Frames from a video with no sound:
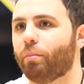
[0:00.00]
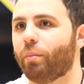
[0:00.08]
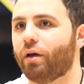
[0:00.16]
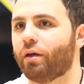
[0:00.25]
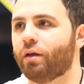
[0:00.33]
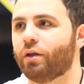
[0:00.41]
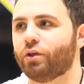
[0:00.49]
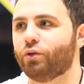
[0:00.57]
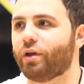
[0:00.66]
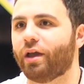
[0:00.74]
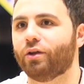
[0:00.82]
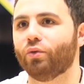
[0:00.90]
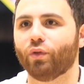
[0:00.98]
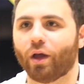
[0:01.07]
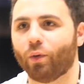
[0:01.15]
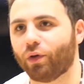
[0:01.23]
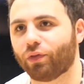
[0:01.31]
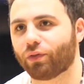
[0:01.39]
But you can't do
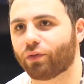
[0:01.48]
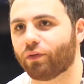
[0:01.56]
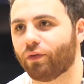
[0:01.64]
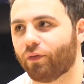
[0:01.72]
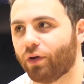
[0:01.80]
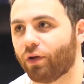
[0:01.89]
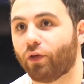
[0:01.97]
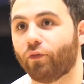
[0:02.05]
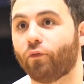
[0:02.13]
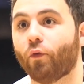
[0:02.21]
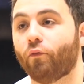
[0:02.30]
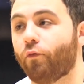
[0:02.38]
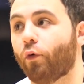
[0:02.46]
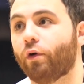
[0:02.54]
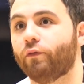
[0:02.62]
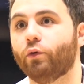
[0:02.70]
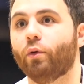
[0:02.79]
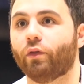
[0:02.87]
that with another 4
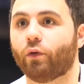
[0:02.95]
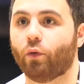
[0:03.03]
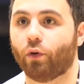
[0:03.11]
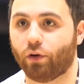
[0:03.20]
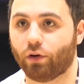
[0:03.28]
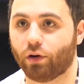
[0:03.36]
of you on the court.